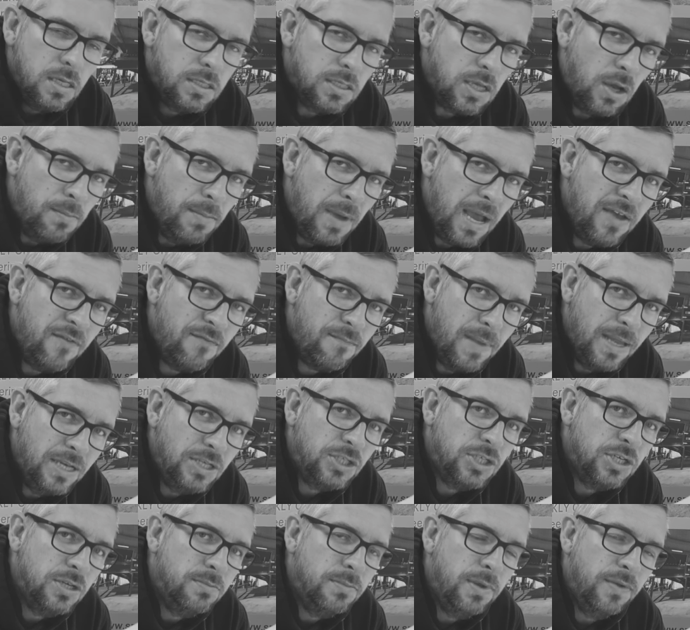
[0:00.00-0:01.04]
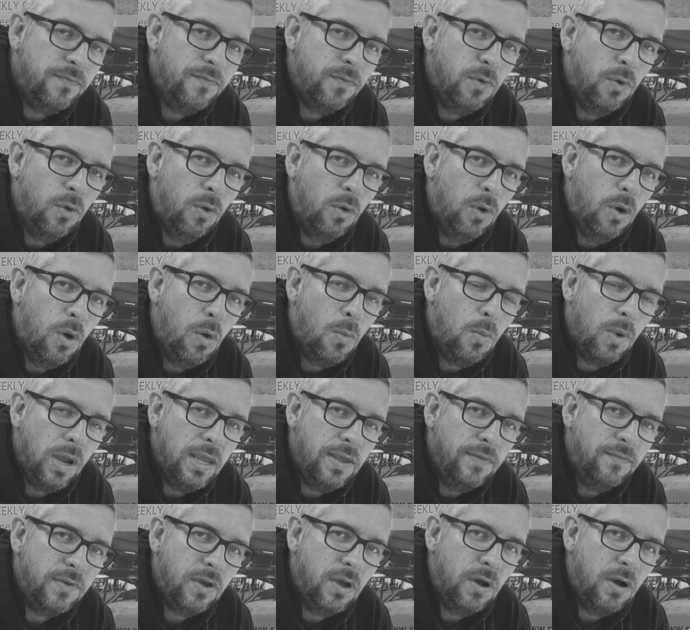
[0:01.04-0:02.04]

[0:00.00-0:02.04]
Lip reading: So I may have mentioned before, we've